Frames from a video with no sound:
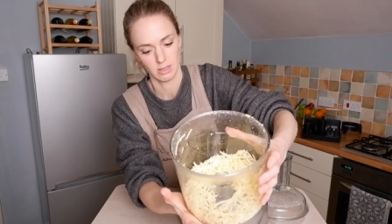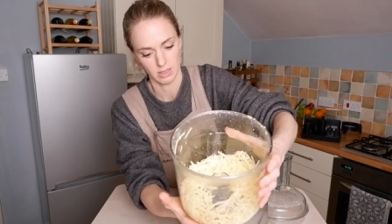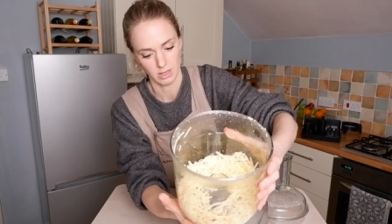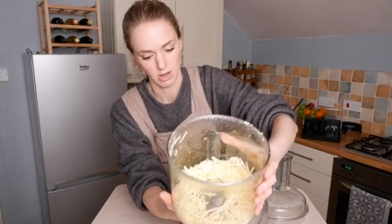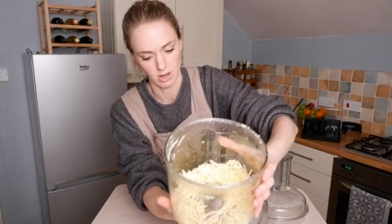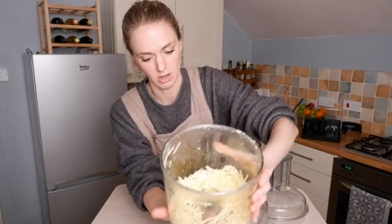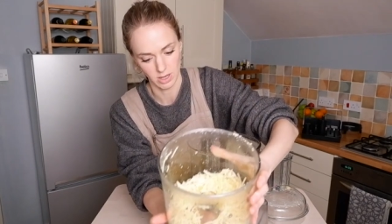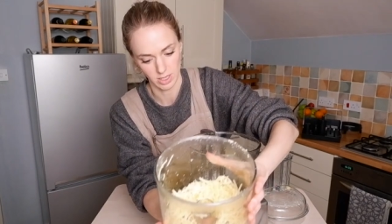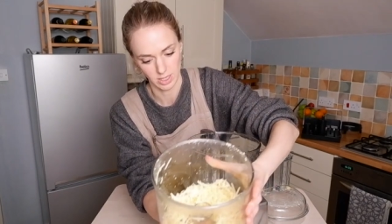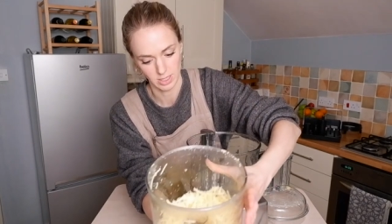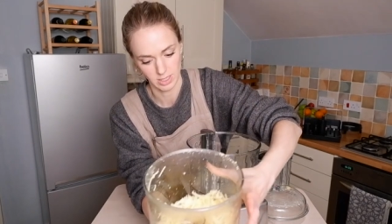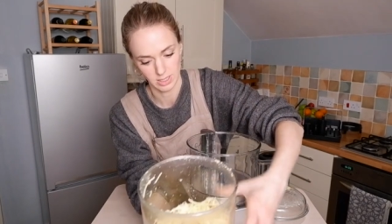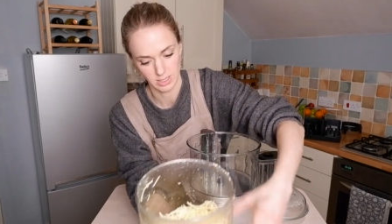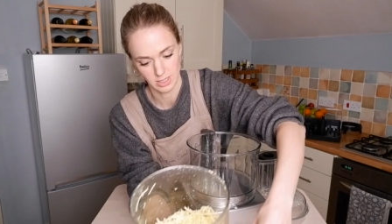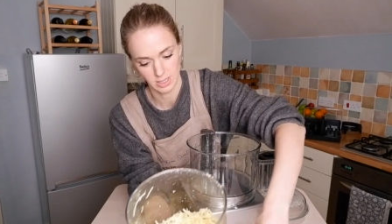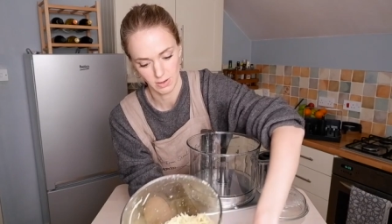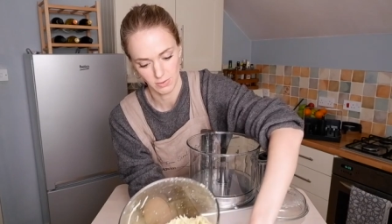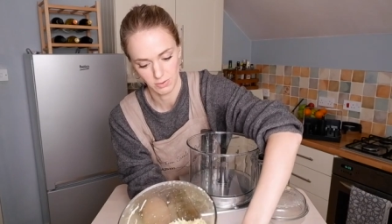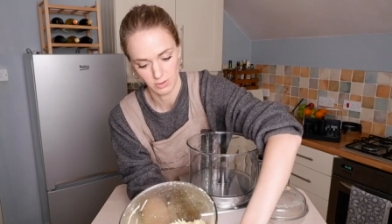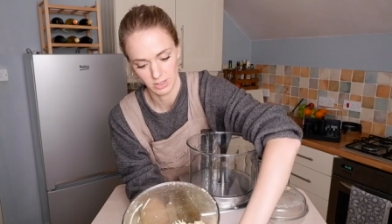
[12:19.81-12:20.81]
I
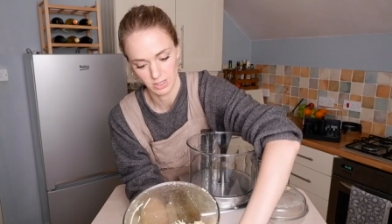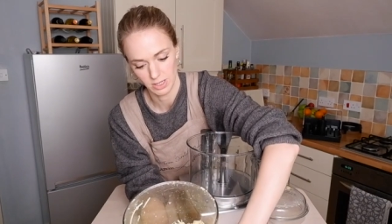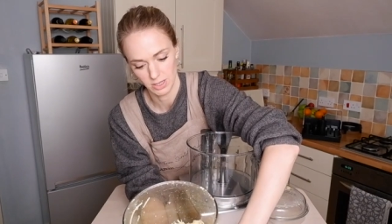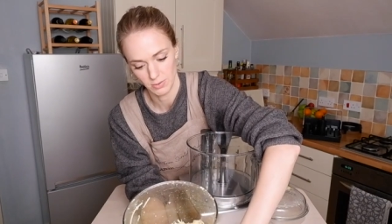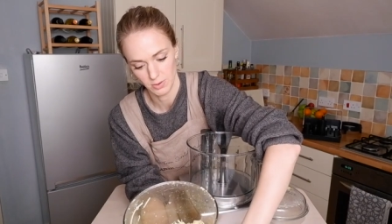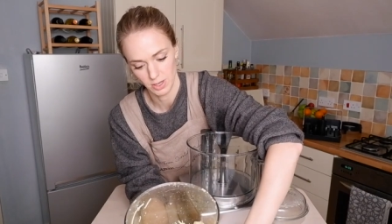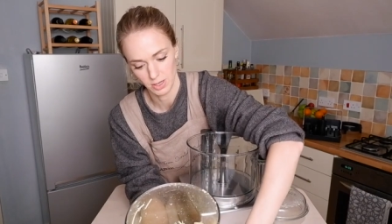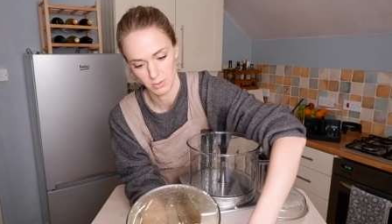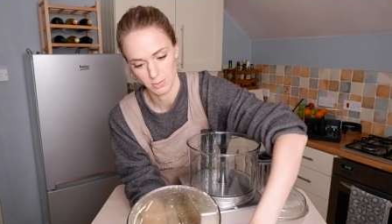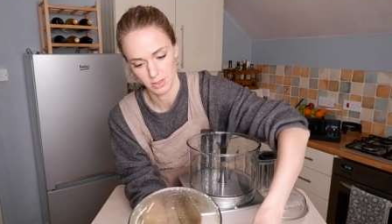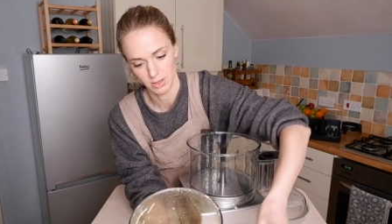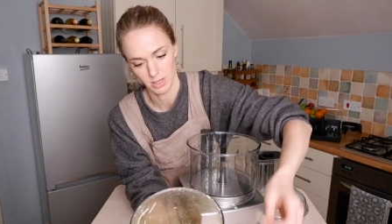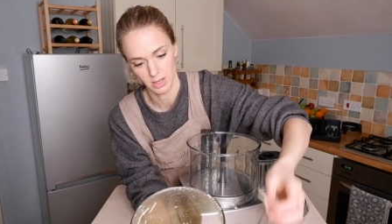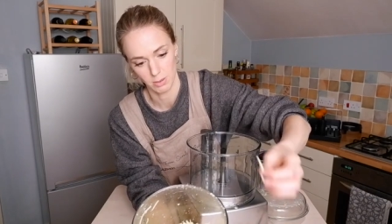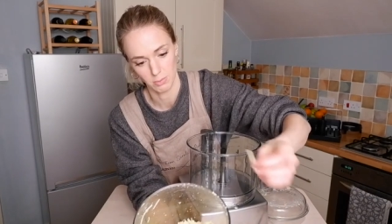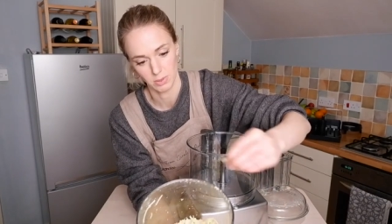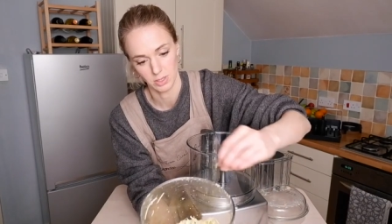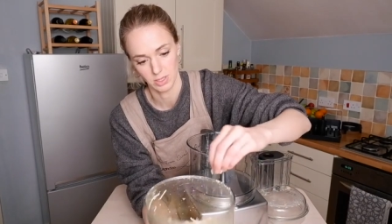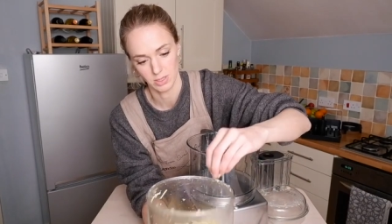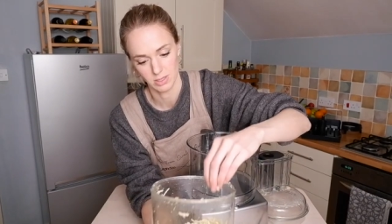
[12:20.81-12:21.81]
definitely recommend
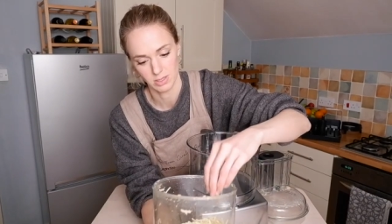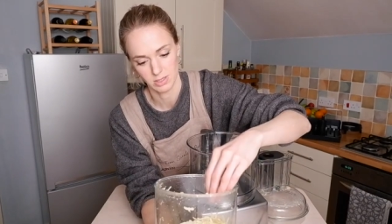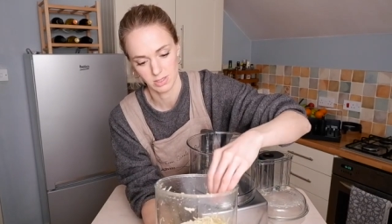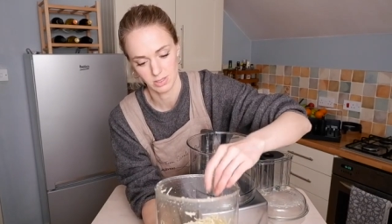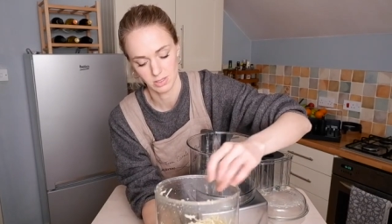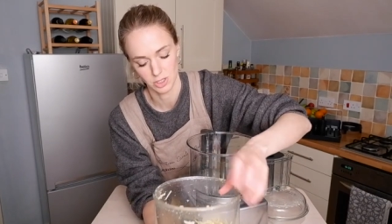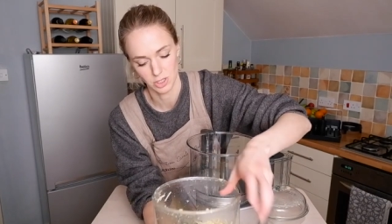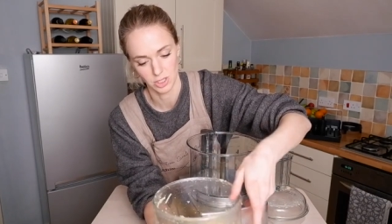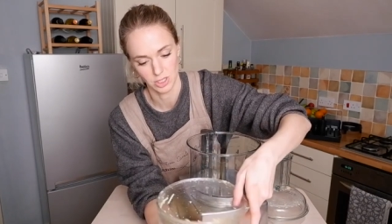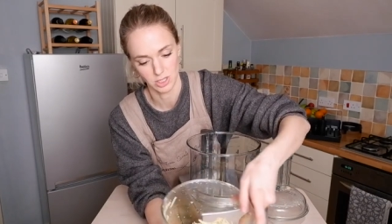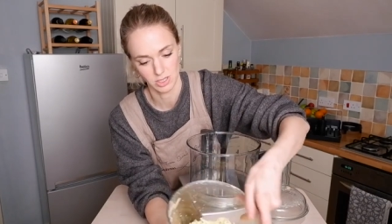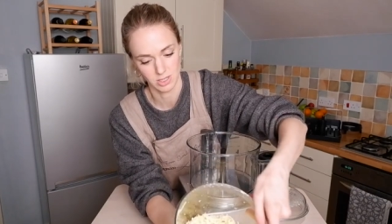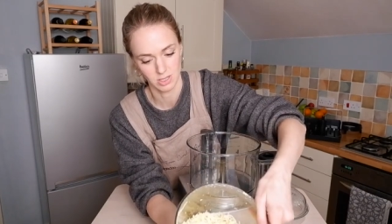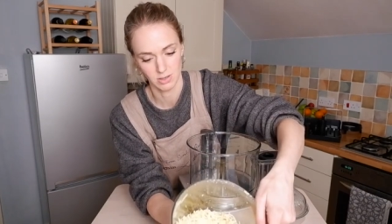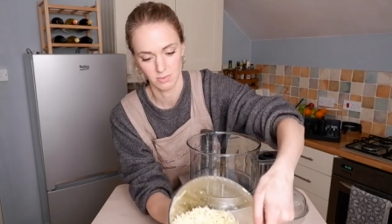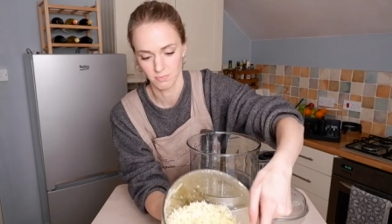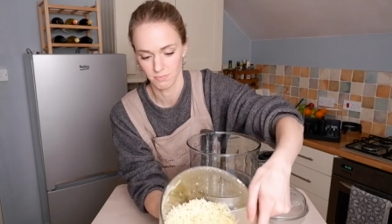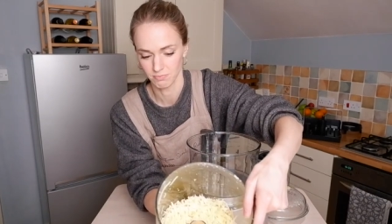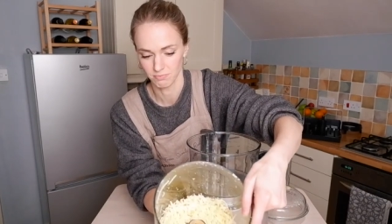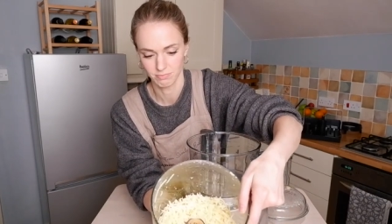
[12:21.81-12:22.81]
that, because it's just
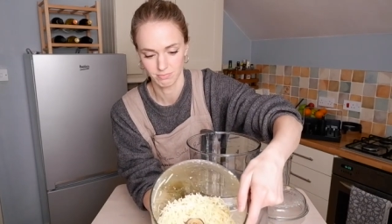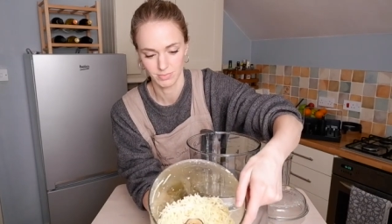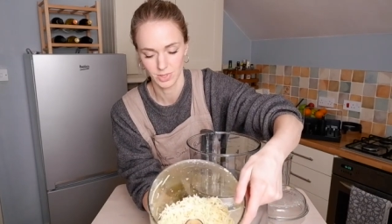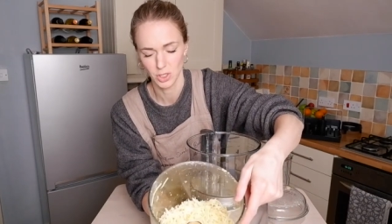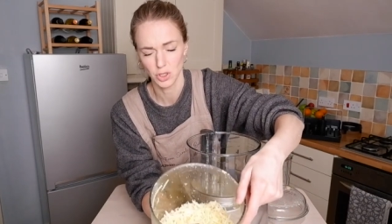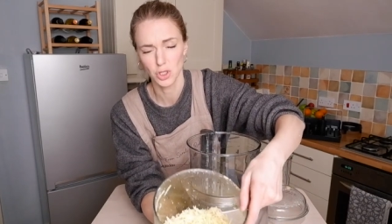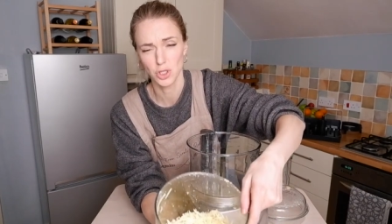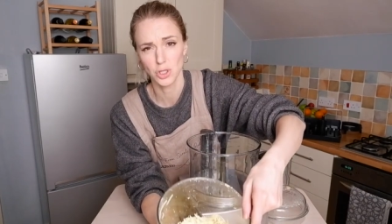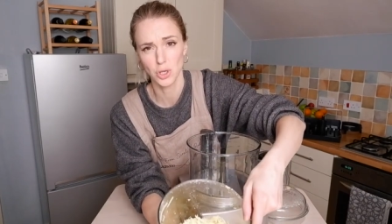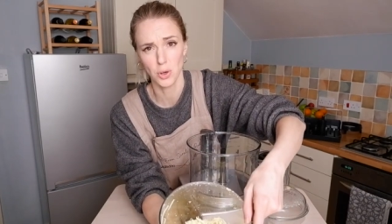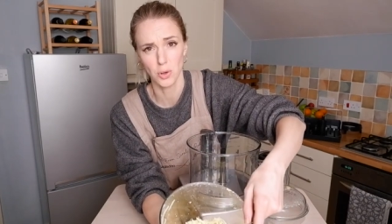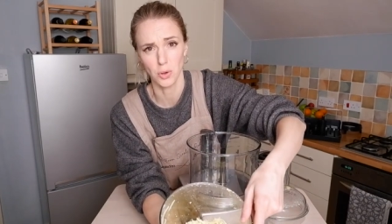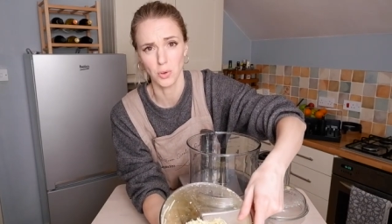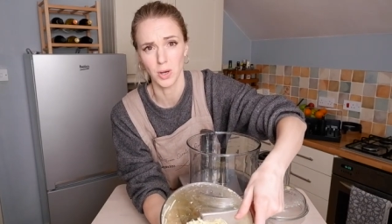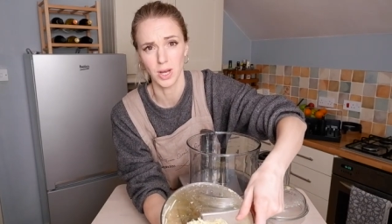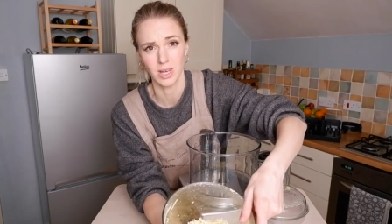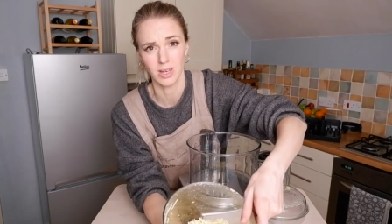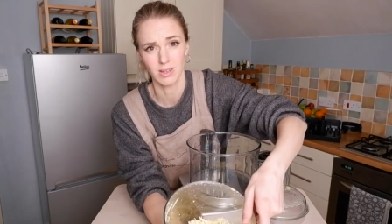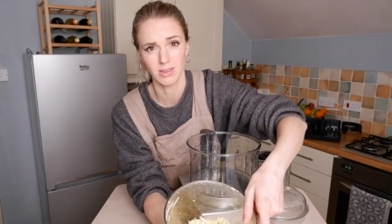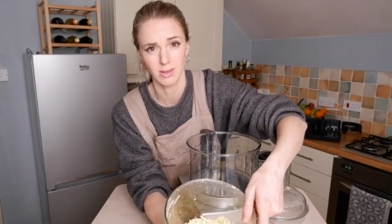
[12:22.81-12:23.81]
so
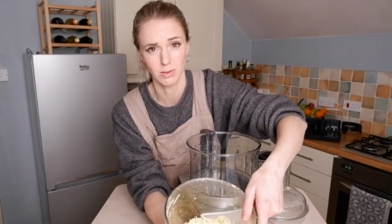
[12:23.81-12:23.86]
quick.